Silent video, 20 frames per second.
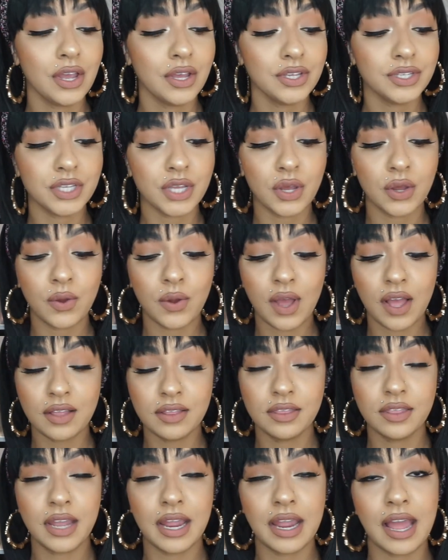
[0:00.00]
So
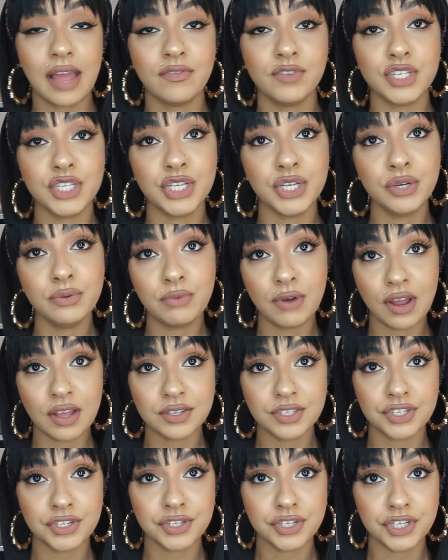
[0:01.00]
I have two
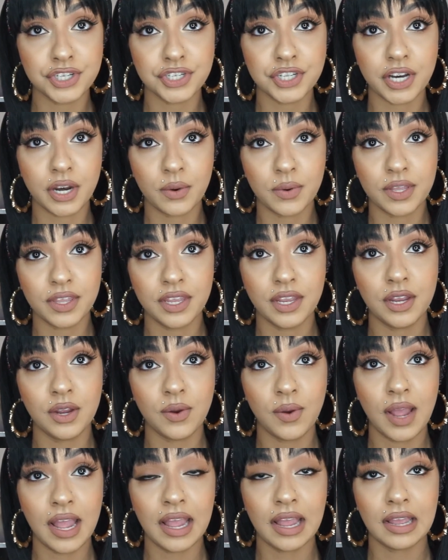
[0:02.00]
bronzers to share with
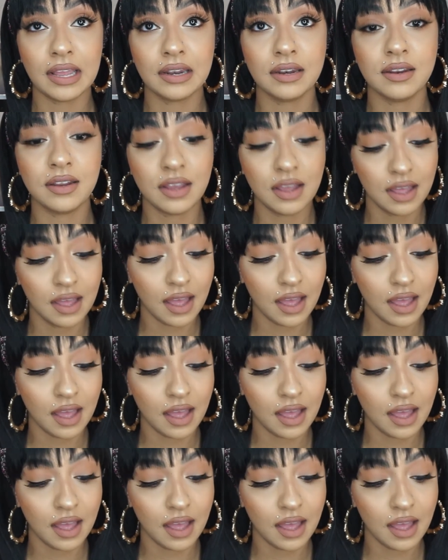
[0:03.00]
you, and